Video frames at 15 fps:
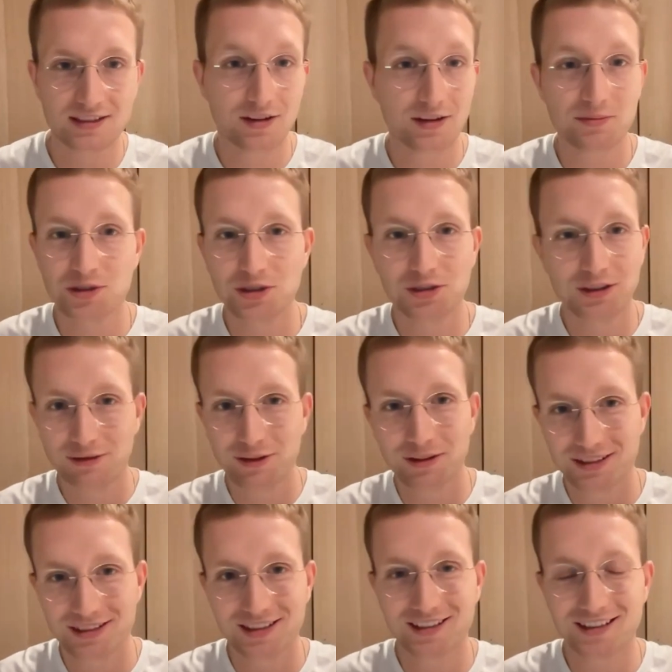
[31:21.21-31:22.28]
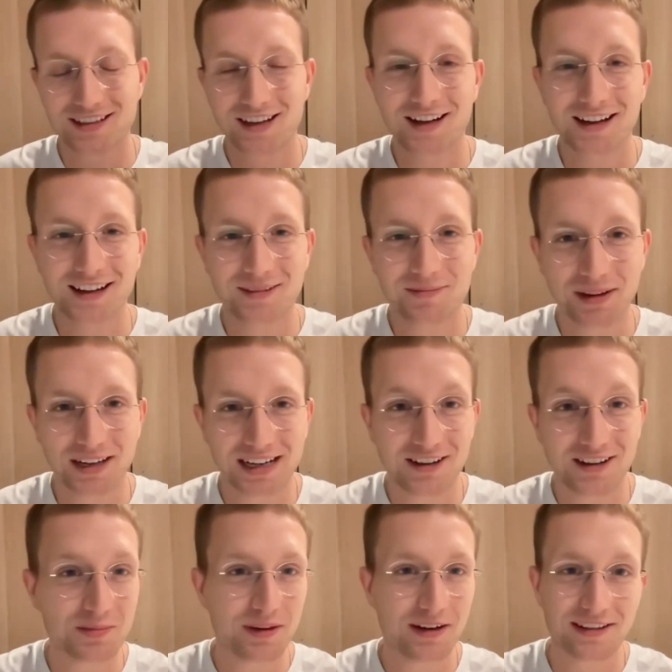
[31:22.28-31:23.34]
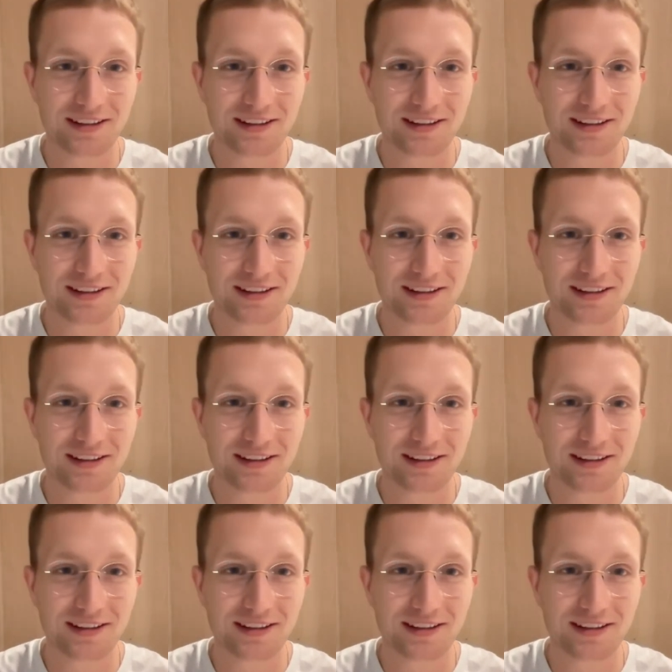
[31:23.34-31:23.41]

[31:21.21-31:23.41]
So I'm sure if you asked my counterpart